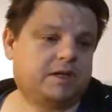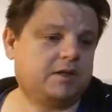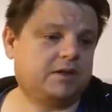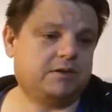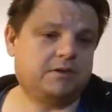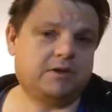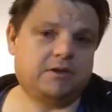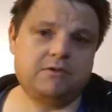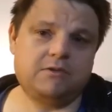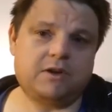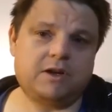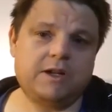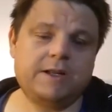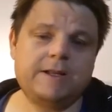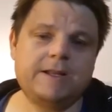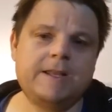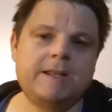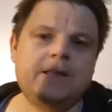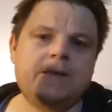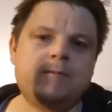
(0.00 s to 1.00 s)
I don't know, right?
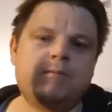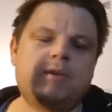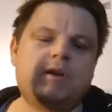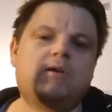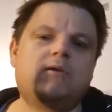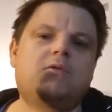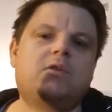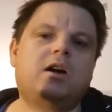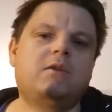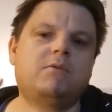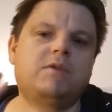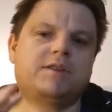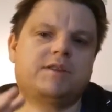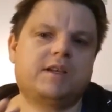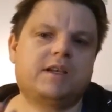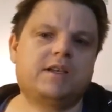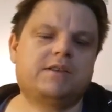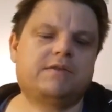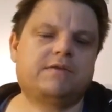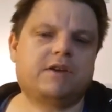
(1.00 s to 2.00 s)
But what I would
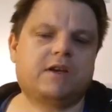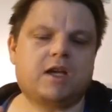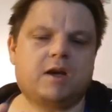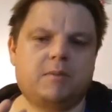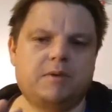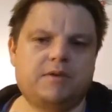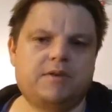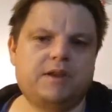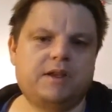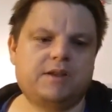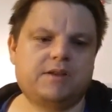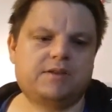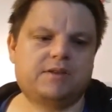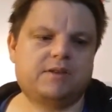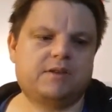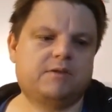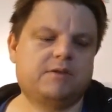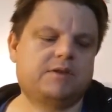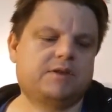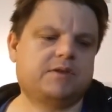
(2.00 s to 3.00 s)
say is a couple of things
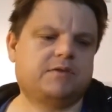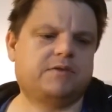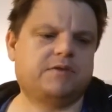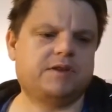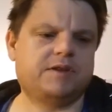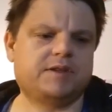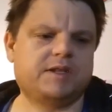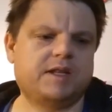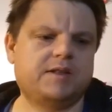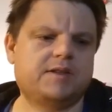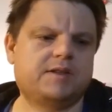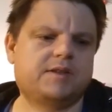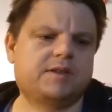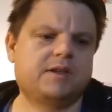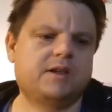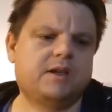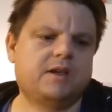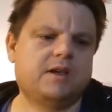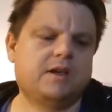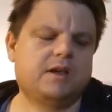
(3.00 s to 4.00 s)
that sort of, in a
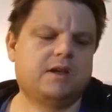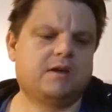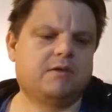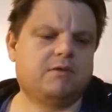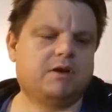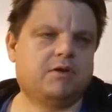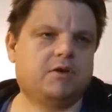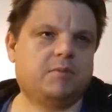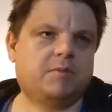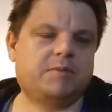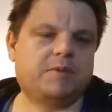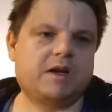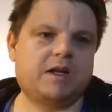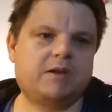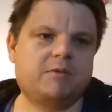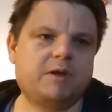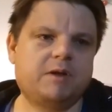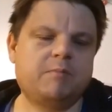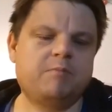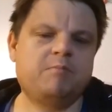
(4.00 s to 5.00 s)
sense, well, not I
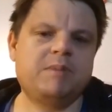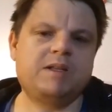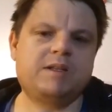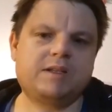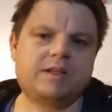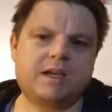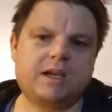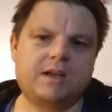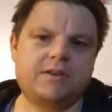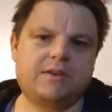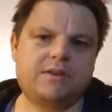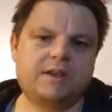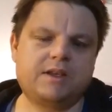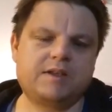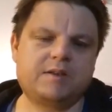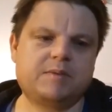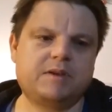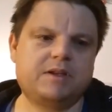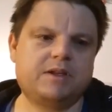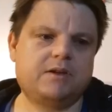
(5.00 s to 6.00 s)
don't want to mitigate
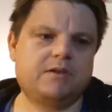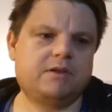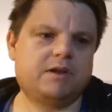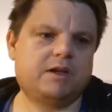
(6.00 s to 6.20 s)
things, but